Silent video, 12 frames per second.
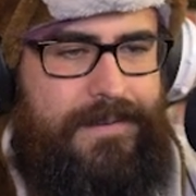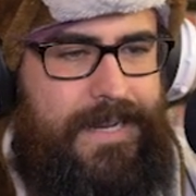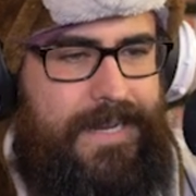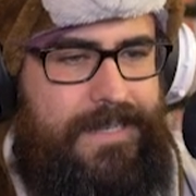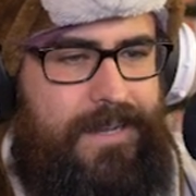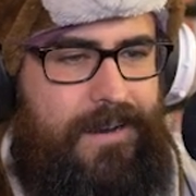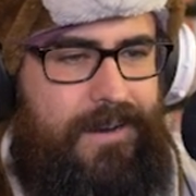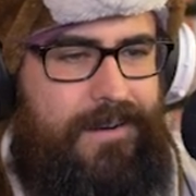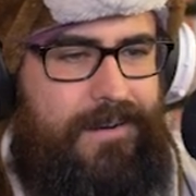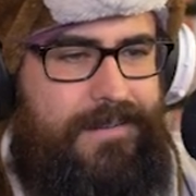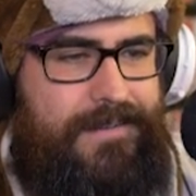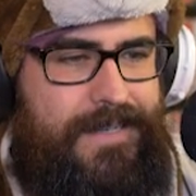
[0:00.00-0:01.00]
Ding
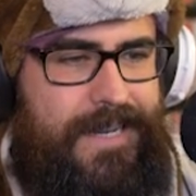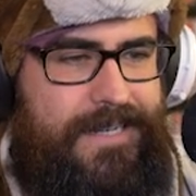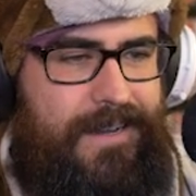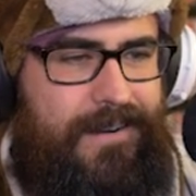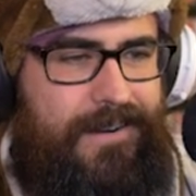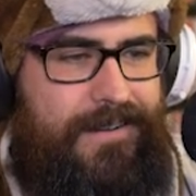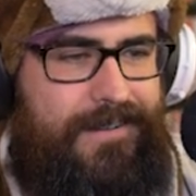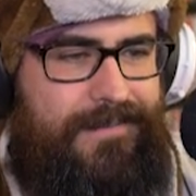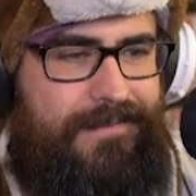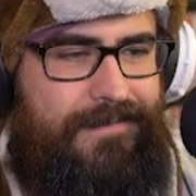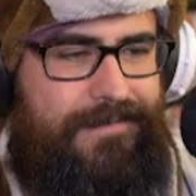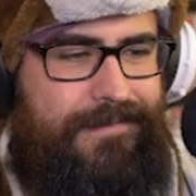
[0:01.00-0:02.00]
dong, ding dong.
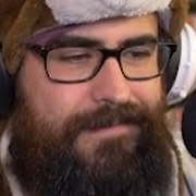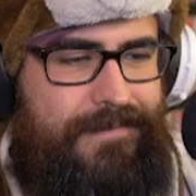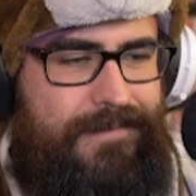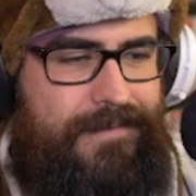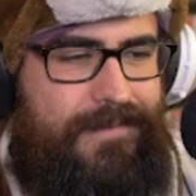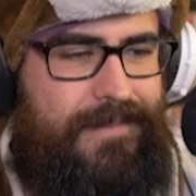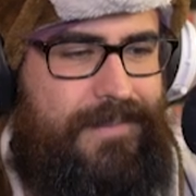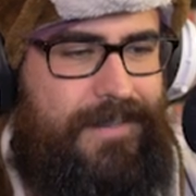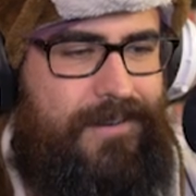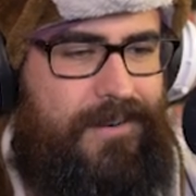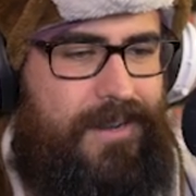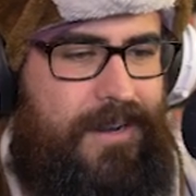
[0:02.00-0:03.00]
Huh?
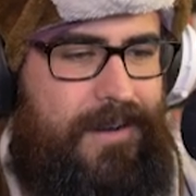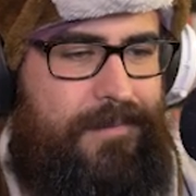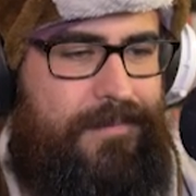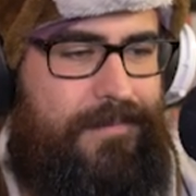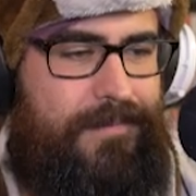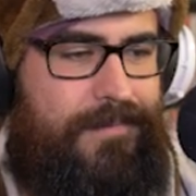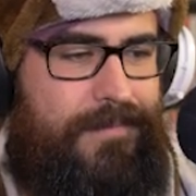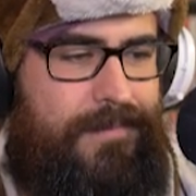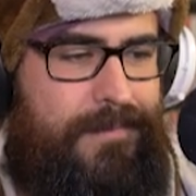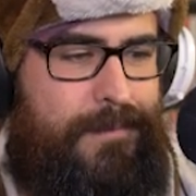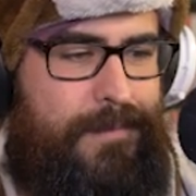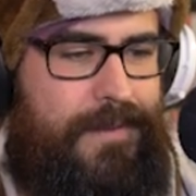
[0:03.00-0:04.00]
The intercom
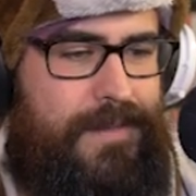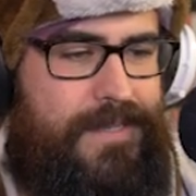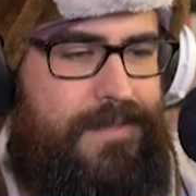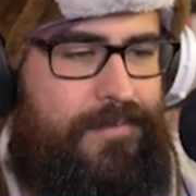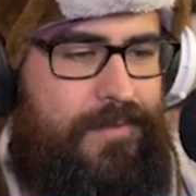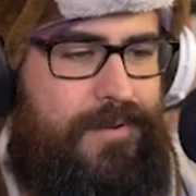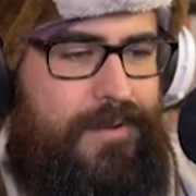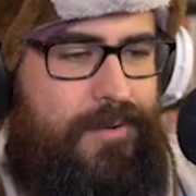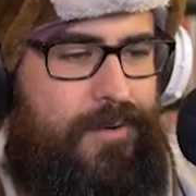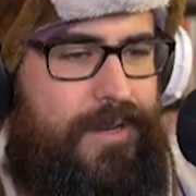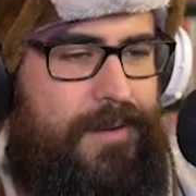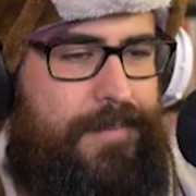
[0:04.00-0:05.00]
this,
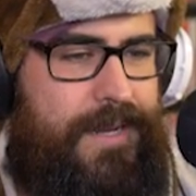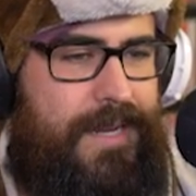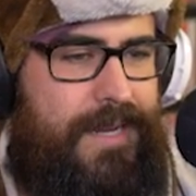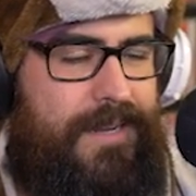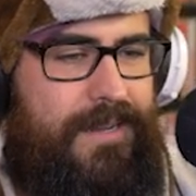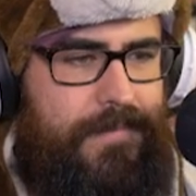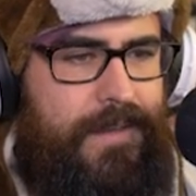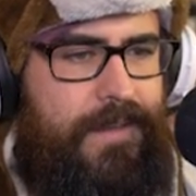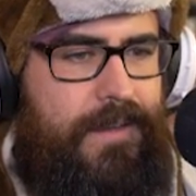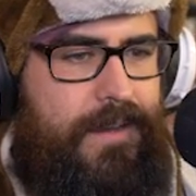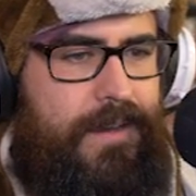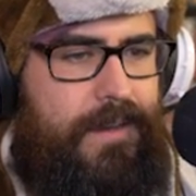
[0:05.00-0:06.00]
who could it be?
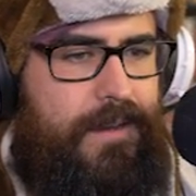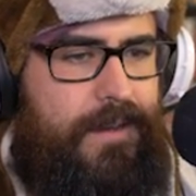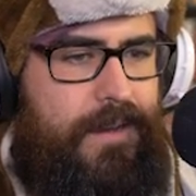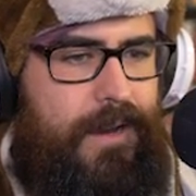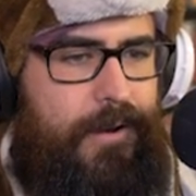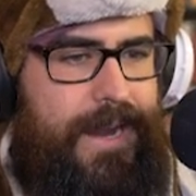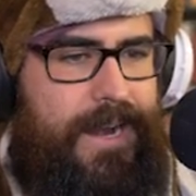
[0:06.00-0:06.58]
Oh,